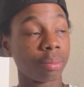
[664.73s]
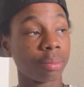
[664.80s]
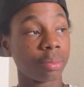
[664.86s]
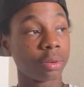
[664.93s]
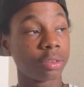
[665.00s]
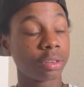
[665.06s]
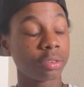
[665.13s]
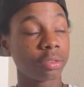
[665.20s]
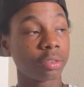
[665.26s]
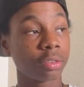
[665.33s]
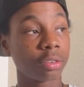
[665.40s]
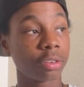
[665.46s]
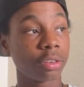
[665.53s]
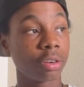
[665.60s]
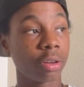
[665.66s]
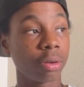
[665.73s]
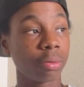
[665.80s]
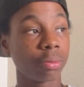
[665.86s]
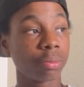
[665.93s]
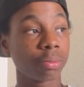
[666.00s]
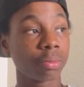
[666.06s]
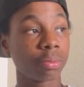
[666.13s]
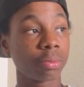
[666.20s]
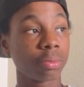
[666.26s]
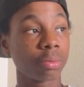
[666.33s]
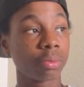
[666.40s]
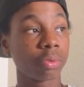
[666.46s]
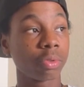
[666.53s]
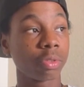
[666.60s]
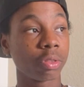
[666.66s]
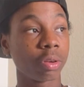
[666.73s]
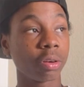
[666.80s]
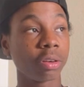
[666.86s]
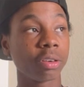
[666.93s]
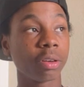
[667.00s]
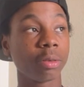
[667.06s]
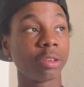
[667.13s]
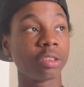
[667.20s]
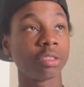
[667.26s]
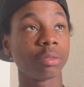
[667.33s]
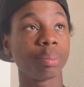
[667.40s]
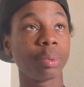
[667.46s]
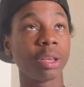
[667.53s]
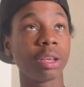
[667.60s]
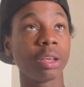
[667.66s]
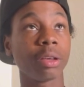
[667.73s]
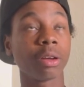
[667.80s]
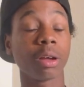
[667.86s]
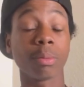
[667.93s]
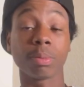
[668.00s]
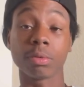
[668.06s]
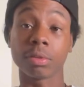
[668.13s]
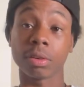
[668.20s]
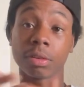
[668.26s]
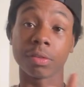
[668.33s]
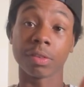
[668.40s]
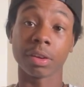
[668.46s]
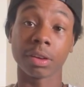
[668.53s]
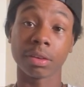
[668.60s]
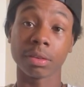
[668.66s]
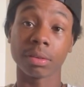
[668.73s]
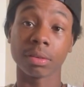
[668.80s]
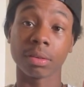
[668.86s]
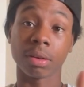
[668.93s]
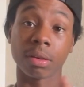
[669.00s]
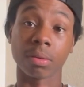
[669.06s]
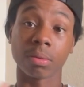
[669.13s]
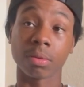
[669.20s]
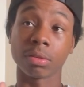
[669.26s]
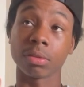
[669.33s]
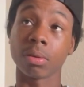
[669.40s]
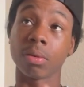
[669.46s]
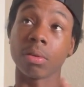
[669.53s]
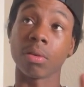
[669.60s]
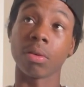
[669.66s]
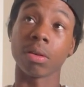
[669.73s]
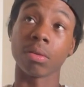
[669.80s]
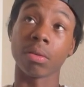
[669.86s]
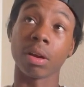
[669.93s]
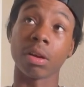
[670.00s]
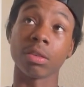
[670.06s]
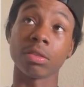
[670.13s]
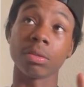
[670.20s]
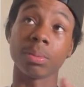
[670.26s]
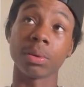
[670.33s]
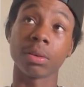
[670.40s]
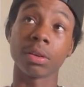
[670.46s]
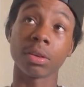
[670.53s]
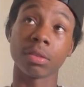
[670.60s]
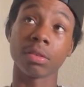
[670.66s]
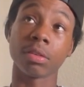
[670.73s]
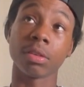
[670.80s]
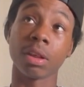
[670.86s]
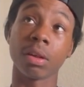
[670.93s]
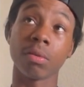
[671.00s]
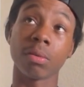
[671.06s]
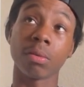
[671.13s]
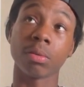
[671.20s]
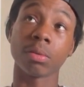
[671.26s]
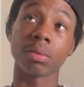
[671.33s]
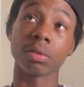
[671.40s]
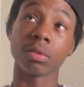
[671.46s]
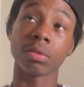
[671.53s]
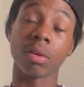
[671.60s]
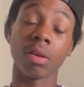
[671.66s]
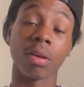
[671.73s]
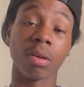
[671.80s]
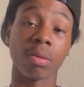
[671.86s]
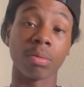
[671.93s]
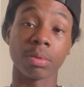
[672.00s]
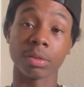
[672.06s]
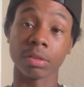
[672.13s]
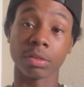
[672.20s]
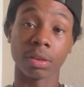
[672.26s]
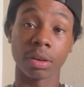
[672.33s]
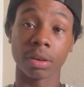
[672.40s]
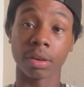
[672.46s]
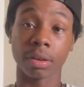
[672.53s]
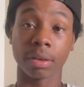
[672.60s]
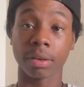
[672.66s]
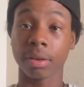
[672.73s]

But just, you know, learn to just be observant of what's going on around you because the devil is always trying to